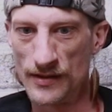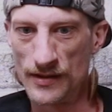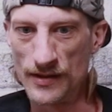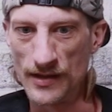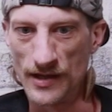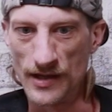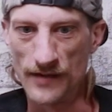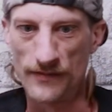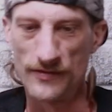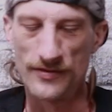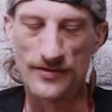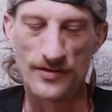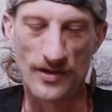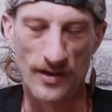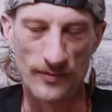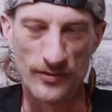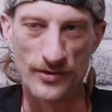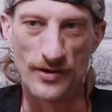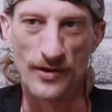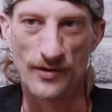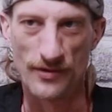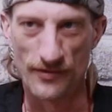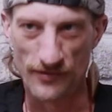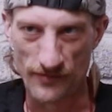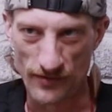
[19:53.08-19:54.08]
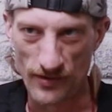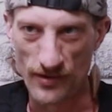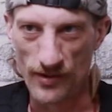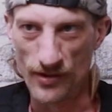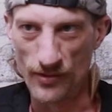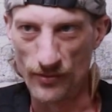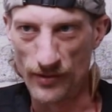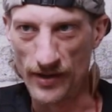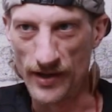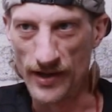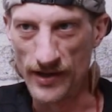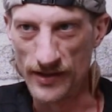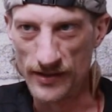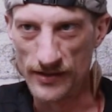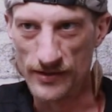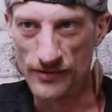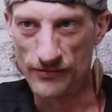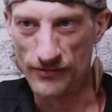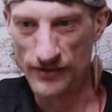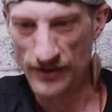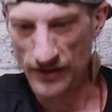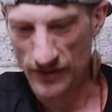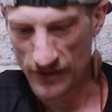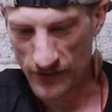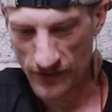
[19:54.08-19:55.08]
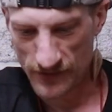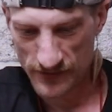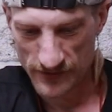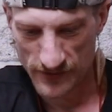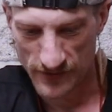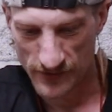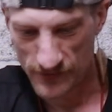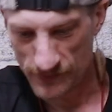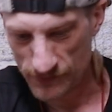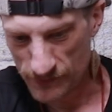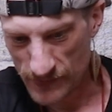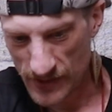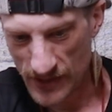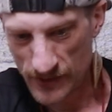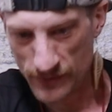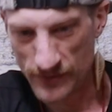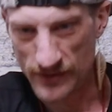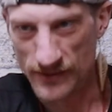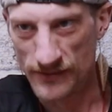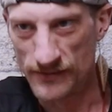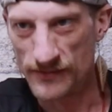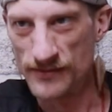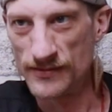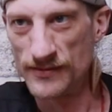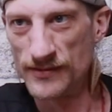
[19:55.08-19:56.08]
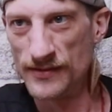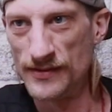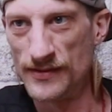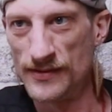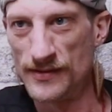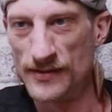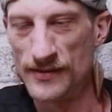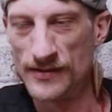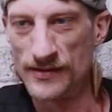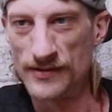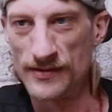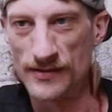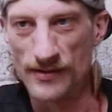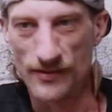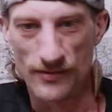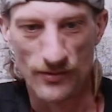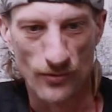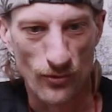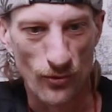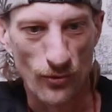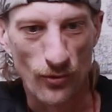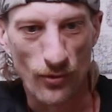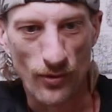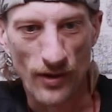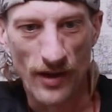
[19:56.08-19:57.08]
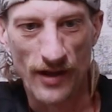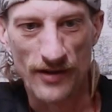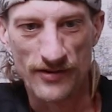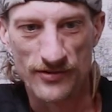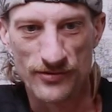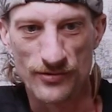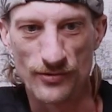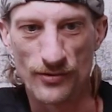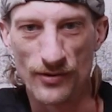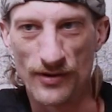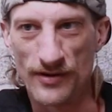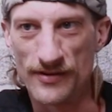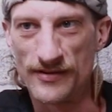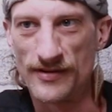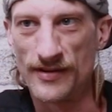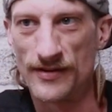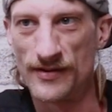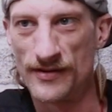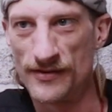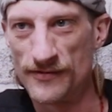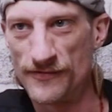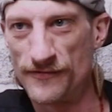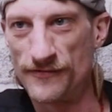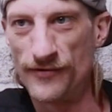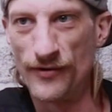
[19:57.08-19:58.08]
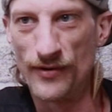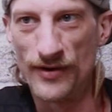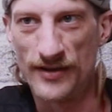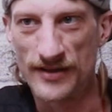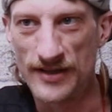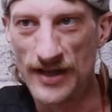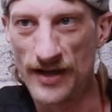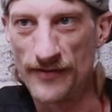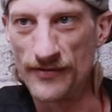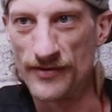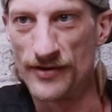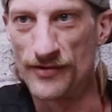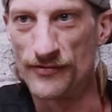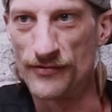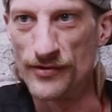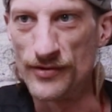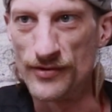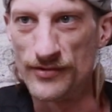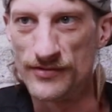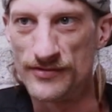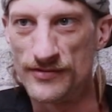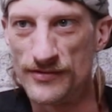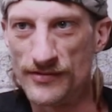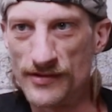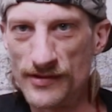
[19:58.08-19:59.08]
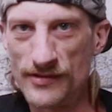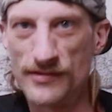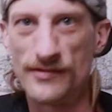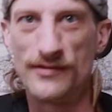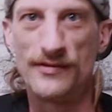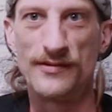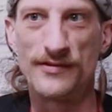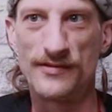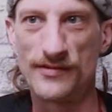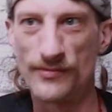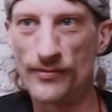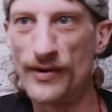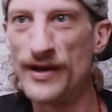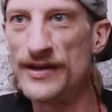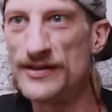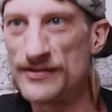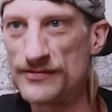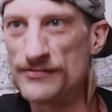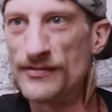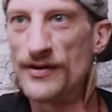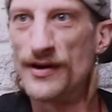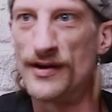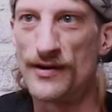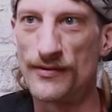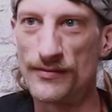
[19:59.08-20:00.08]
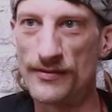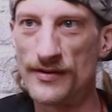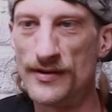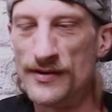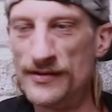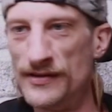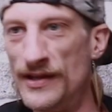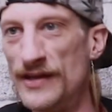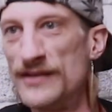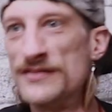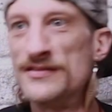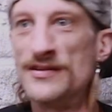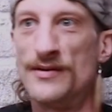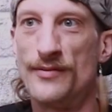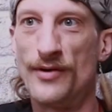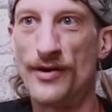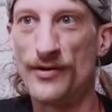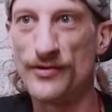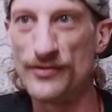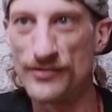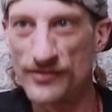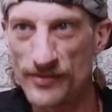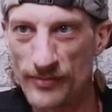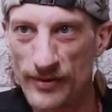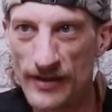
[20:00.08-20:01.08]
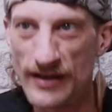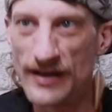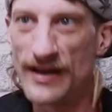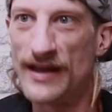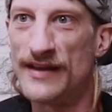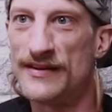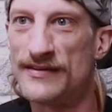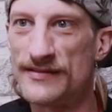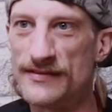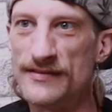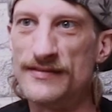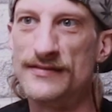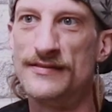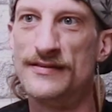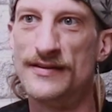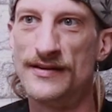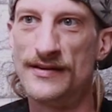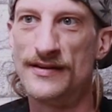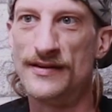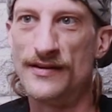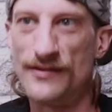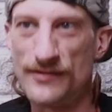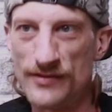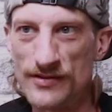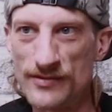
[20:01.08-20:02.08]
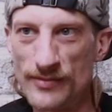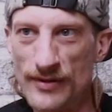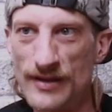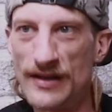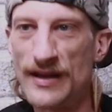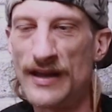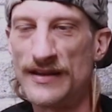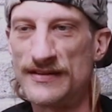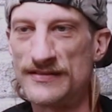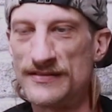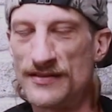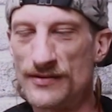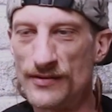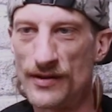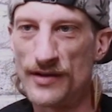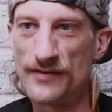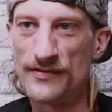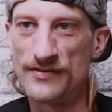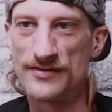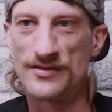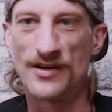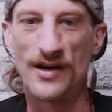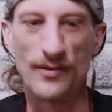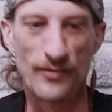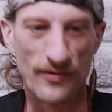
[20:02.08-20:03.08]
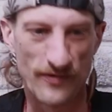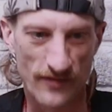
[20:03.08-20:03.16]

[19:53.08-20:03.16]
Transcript: and every time you go to throw it away you realize that maybe you know, not all that soil is fully covered in roots. You think, oh, it's a waste, right? Oh, next time I'll use a bit less and I'll use a bit less. So over time,